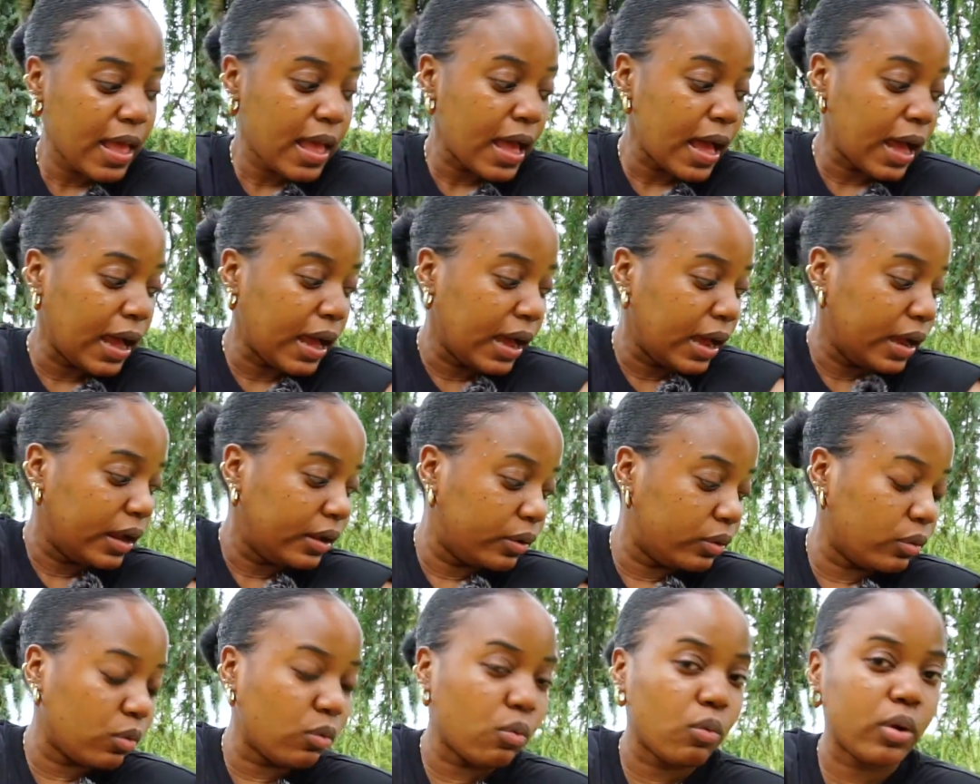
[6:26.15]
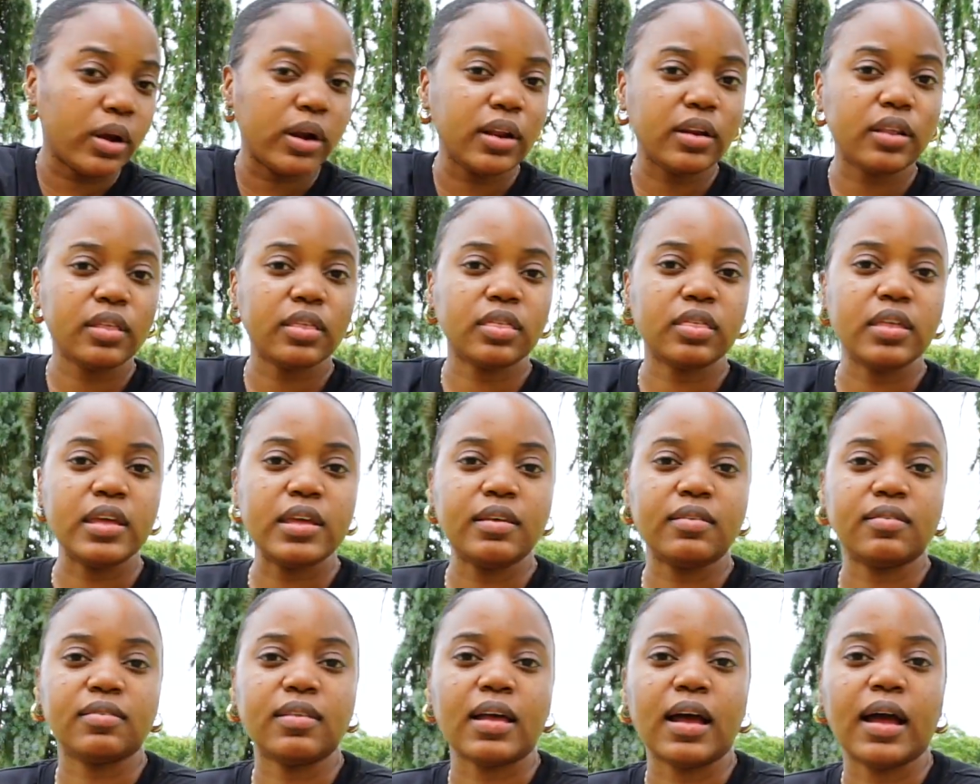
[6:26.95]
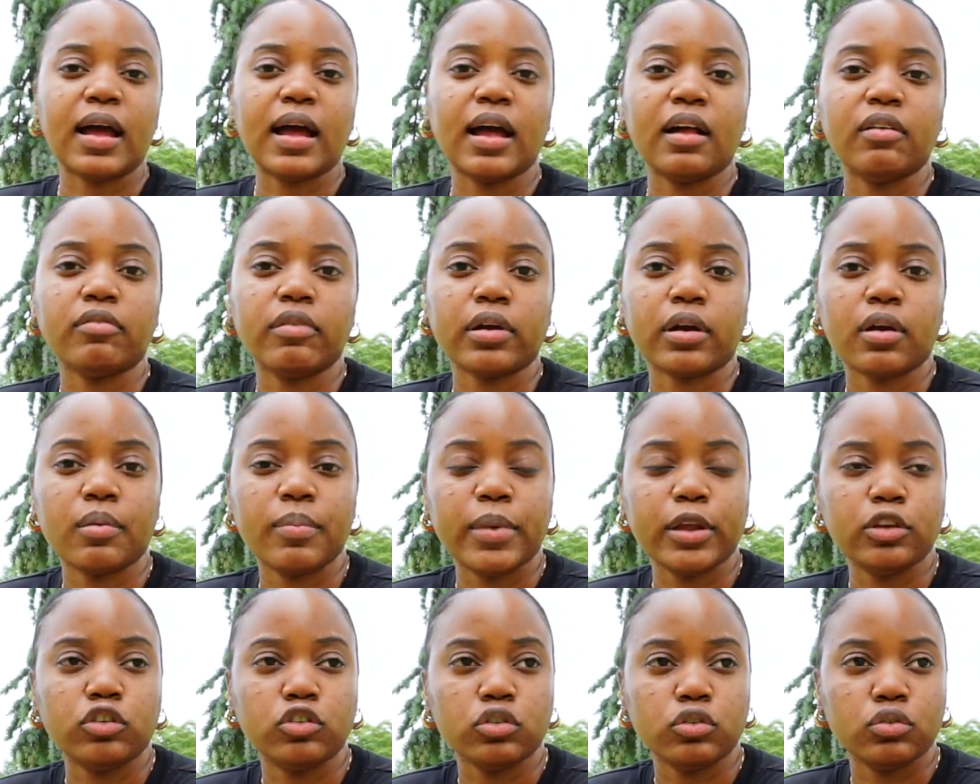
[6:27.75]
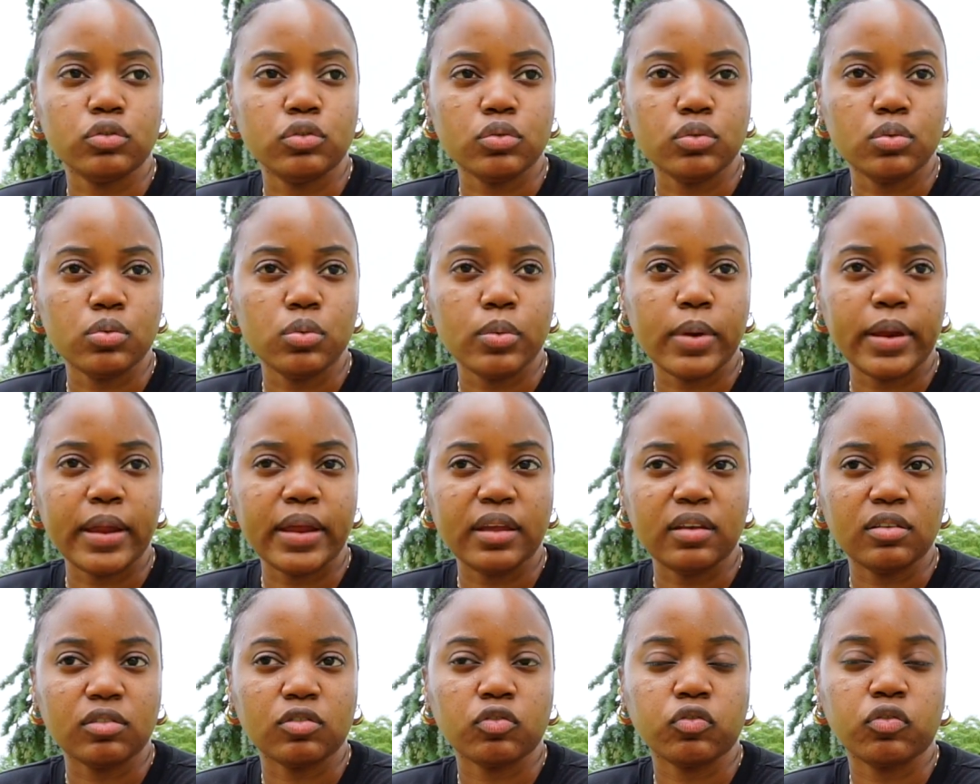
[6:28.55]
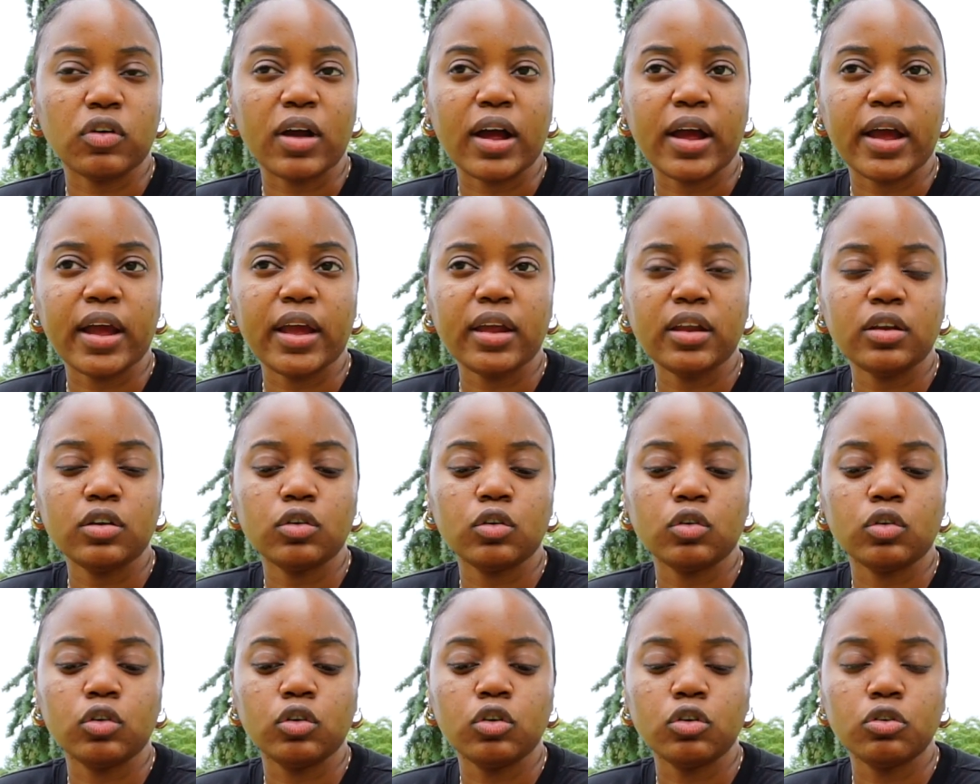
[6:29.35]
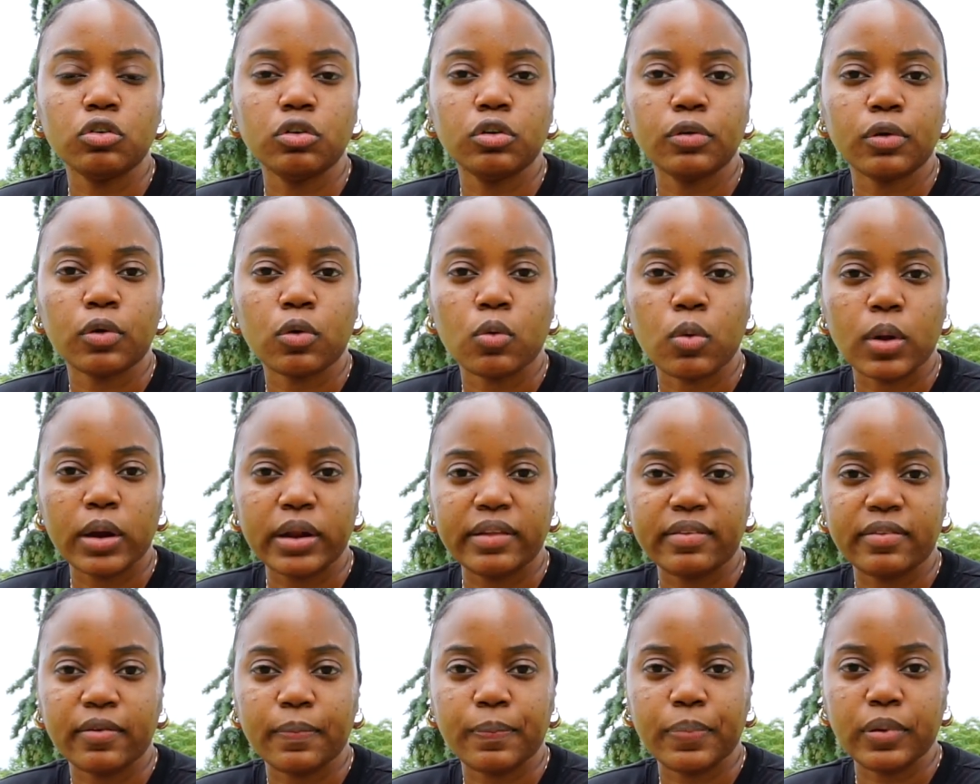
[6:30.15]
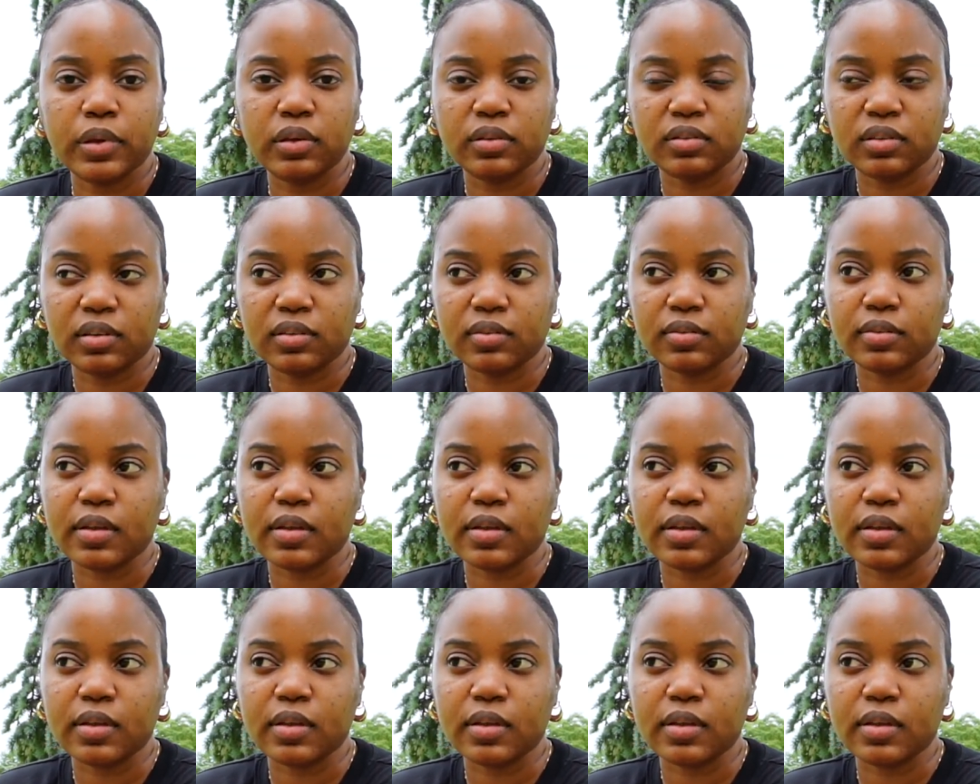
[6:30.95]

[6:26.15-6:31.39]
And one of the things that I recommend you do is find good quality pieces.